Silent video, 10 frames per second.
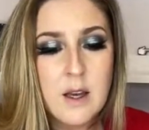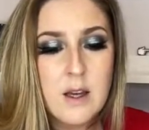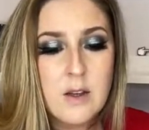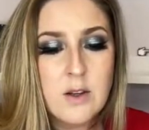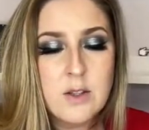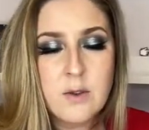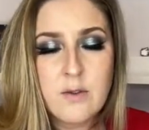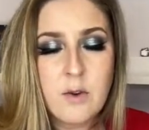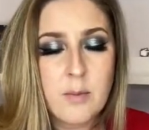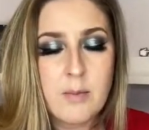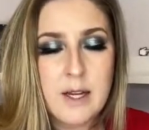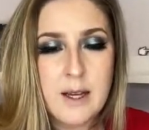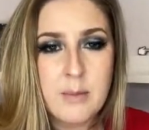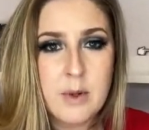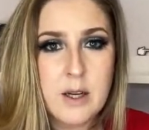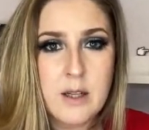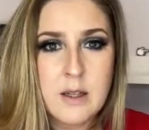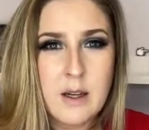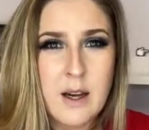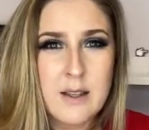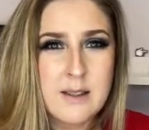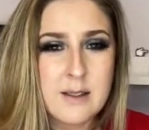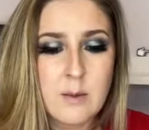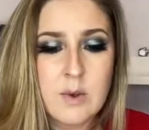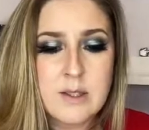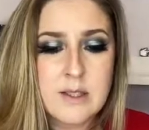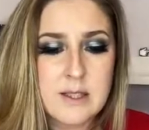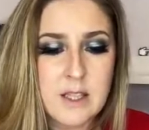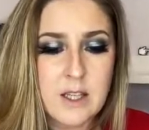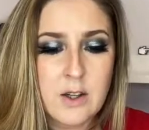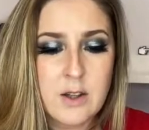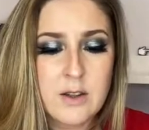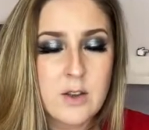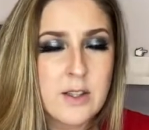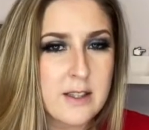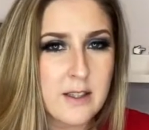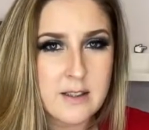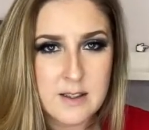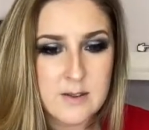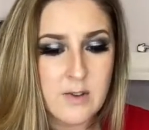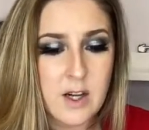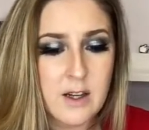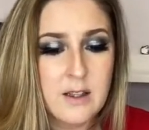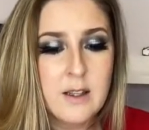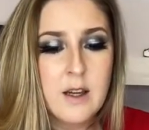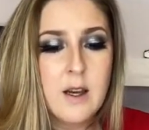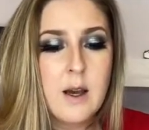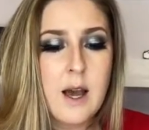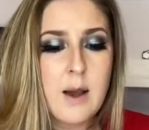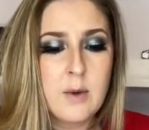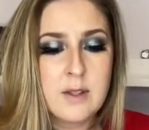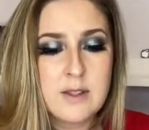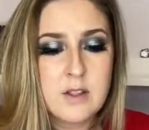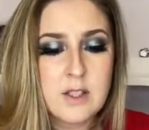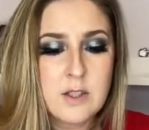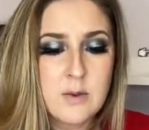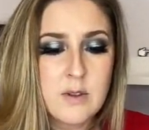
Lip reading: you can do it for a minute, but honestly, once it's cured, 30 seconds is fine. I would suggest doing a